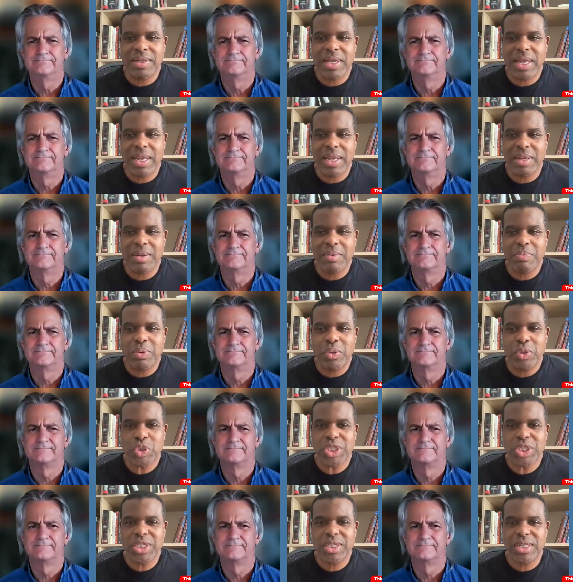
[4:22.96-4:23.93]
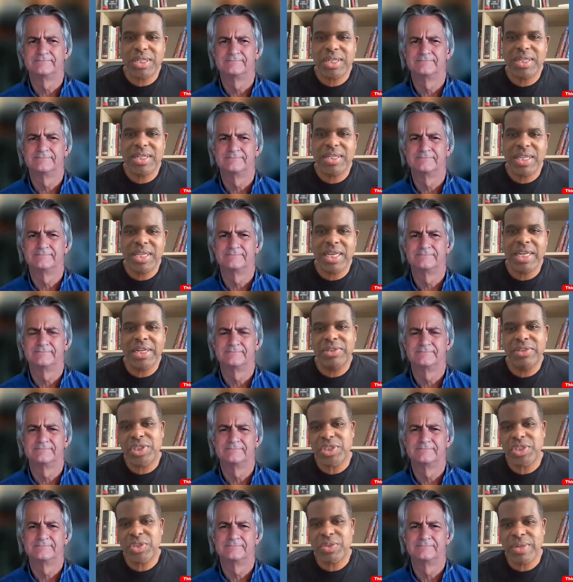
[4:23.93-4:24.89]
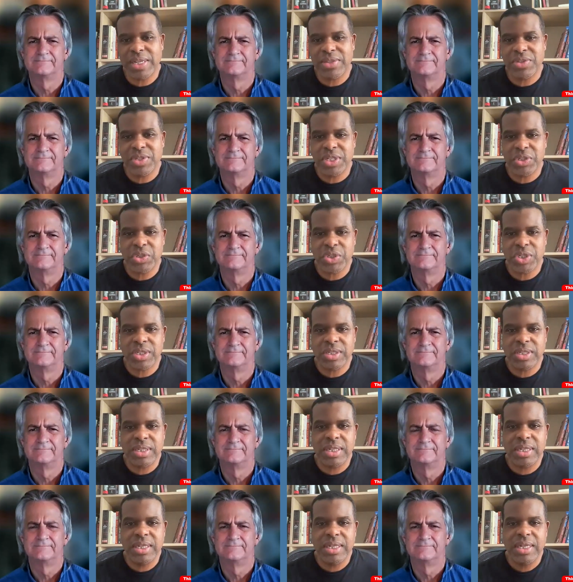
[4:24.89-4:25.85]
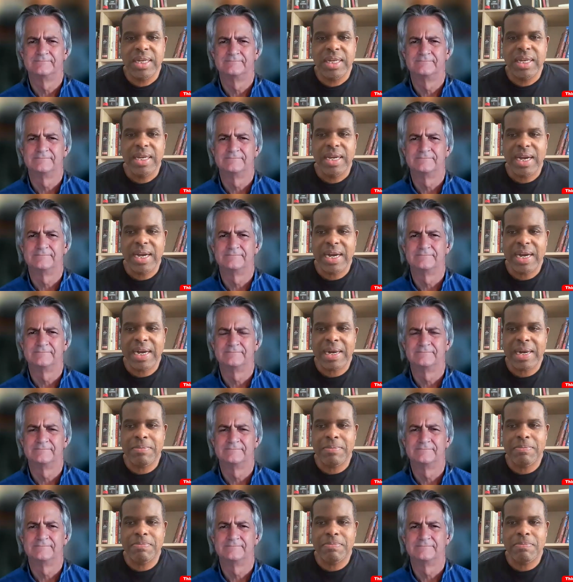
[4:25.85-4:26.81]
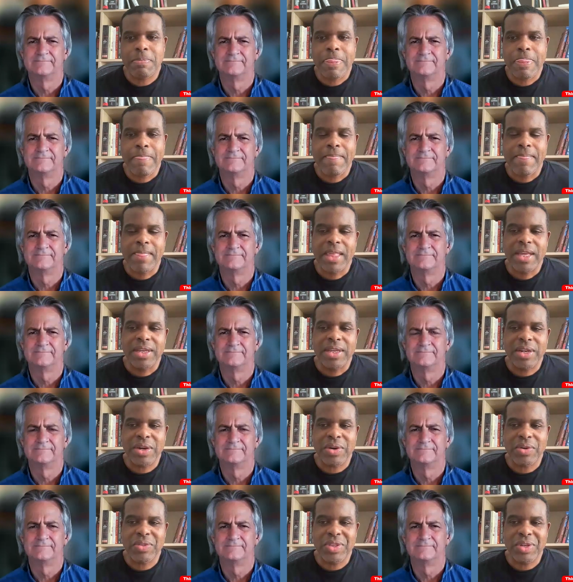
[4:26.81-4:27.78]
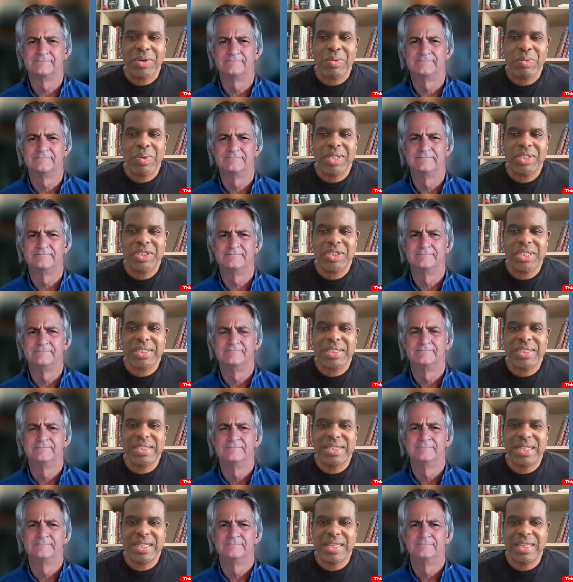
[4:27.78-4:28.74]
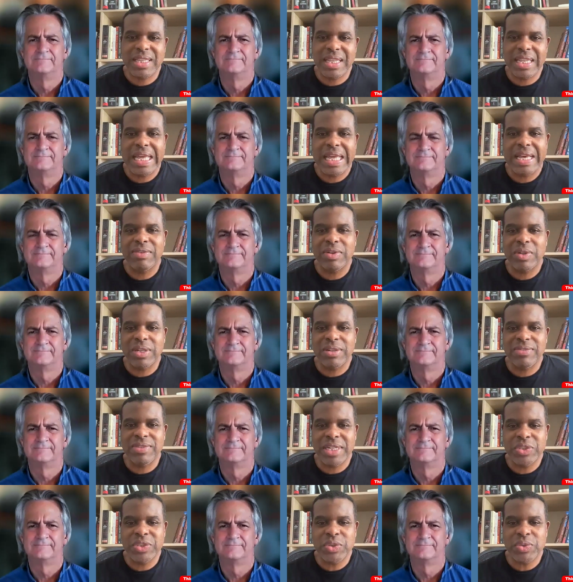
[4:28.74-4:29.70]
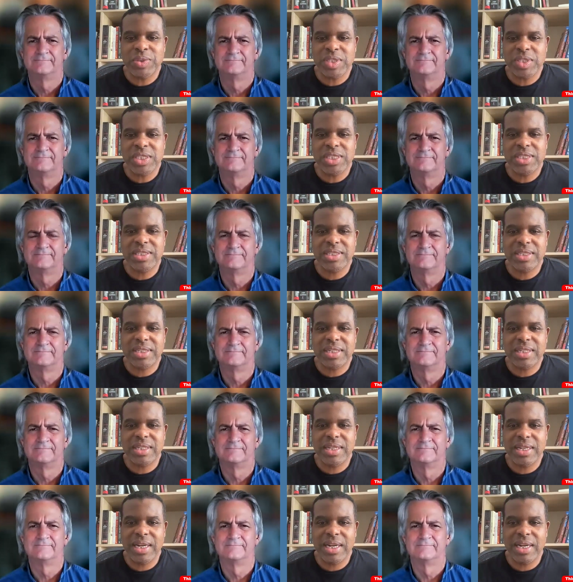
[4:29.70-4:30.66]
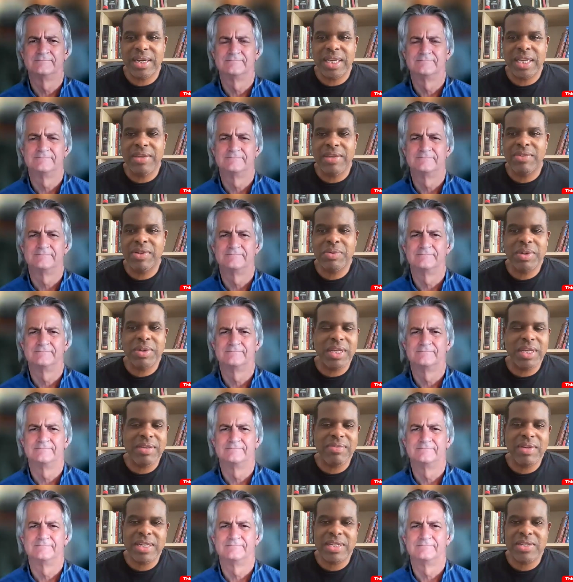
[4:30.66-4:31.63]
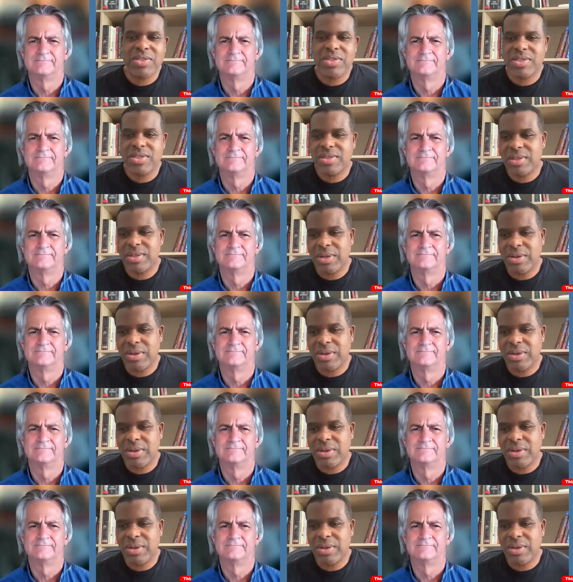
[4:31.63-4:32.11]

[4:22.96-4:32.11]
Speaker 1: eh, eh, pushed the energy transition, um, you know, there wasn't the level of interest, uh, even even as you